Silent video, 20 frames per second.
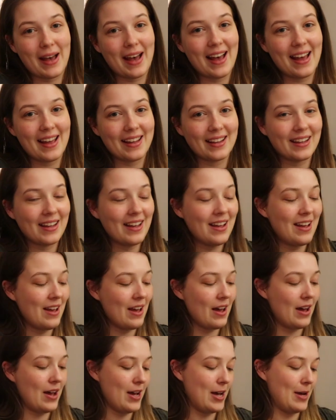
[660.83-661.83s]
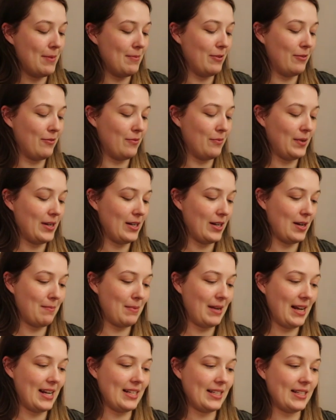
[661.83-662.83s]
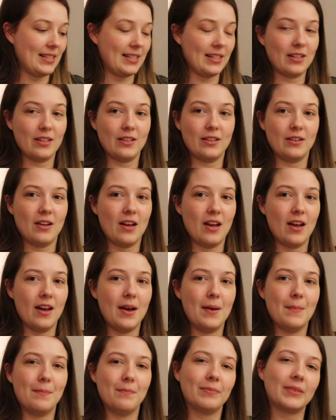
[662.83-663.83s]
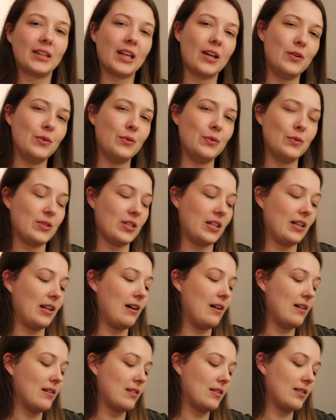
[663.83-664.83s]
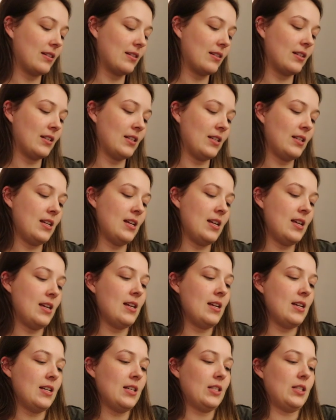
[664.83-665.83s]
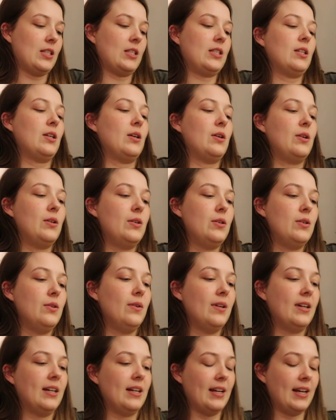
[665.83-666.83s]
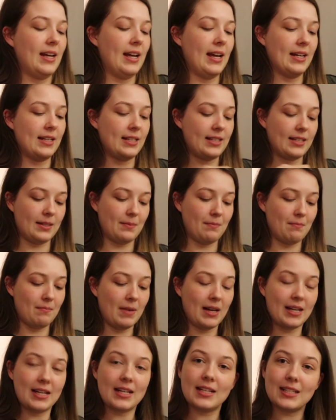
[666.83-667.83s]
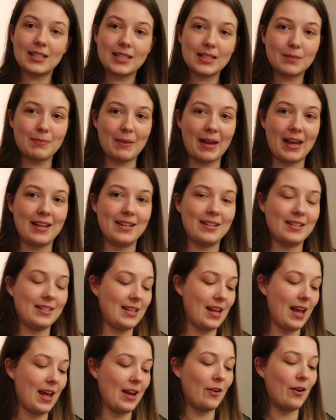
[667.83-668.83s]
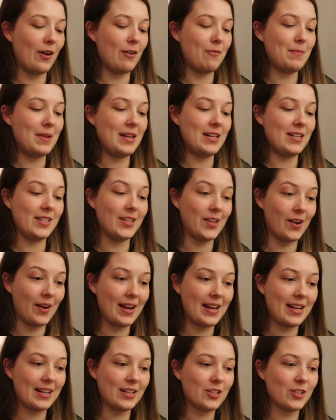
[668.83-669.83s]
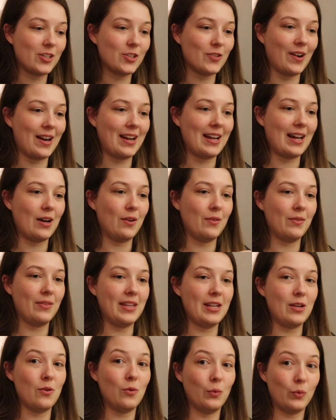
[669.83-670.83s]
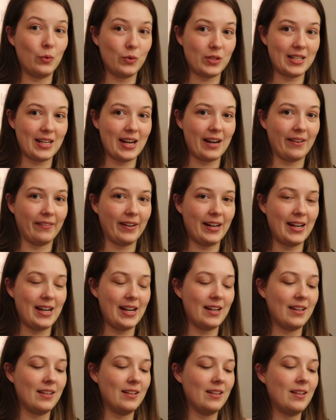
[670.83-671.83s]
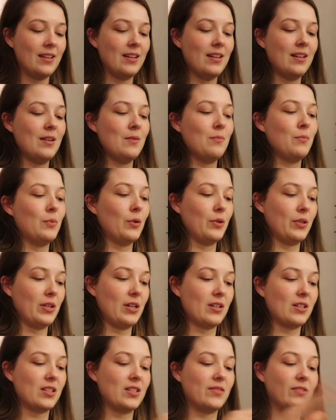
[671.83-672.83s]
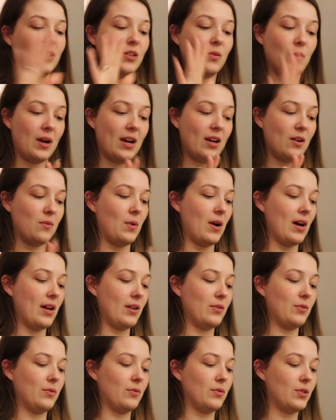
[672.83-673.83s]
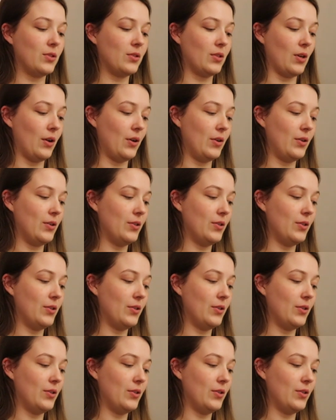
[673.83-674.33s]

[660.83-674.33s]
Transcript: bag when I placed an order last. So I had some money to spend, and I've been dying to try out The Ordinary products for quite a while. So